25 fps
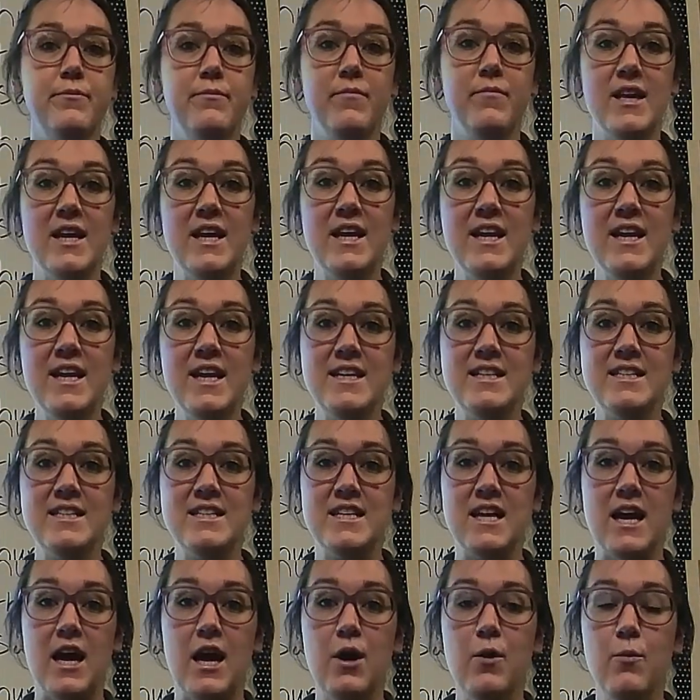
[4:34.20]
In
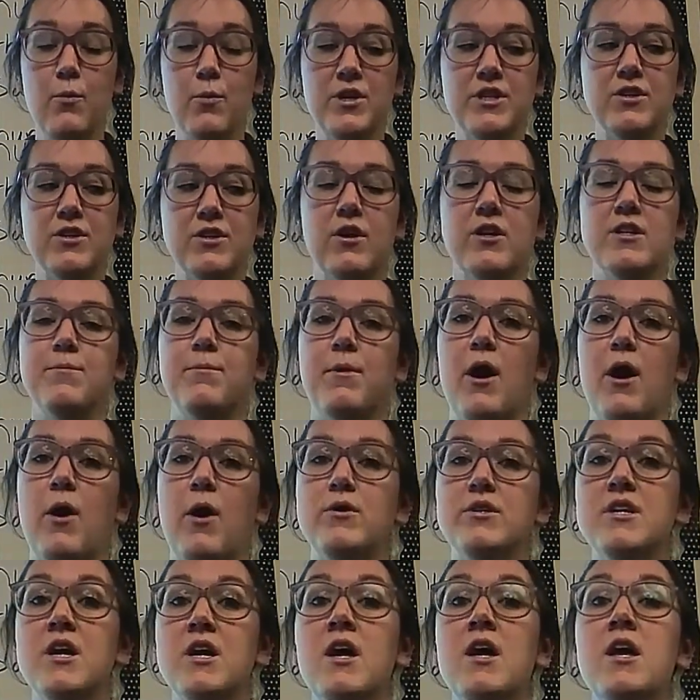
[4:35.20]
India, we talked
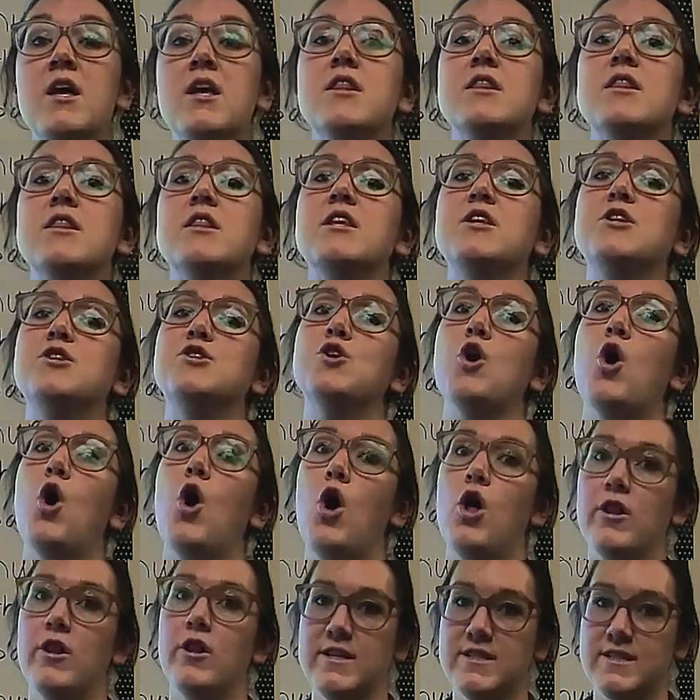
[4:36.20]
about the
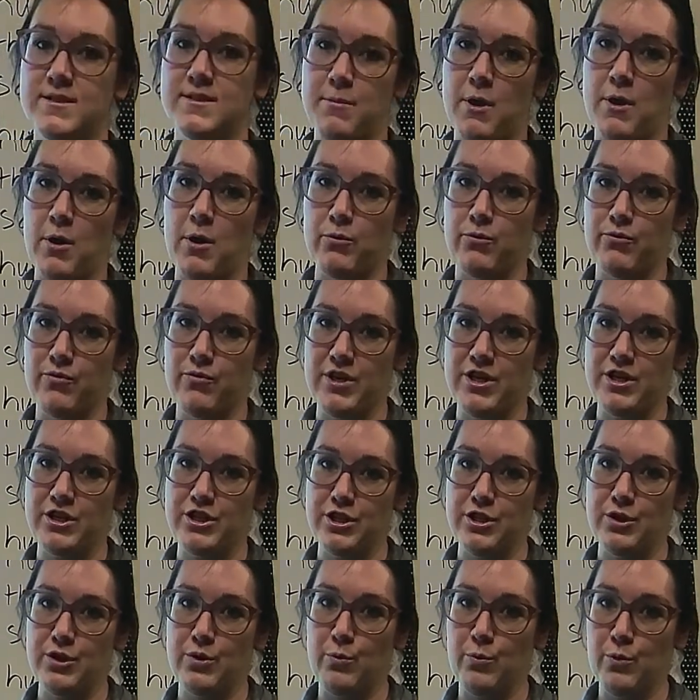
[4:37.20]
tallest mountain range
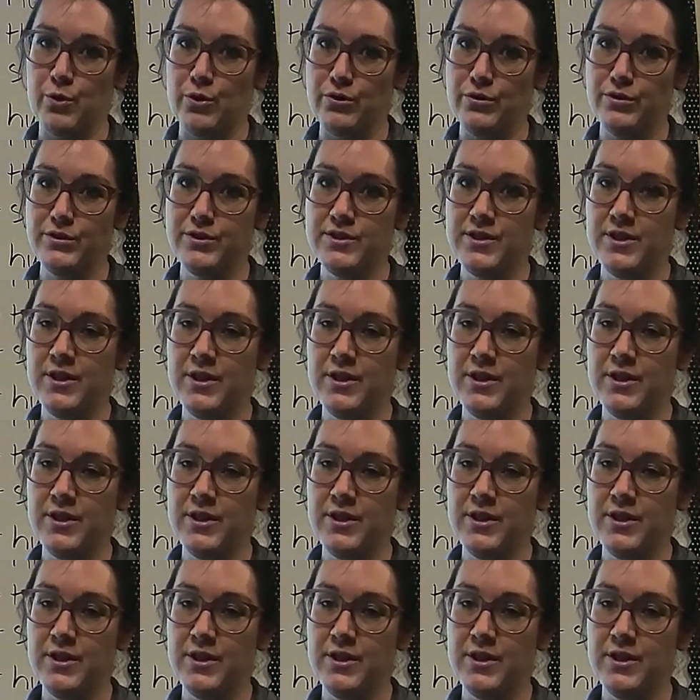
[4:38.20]
in the world.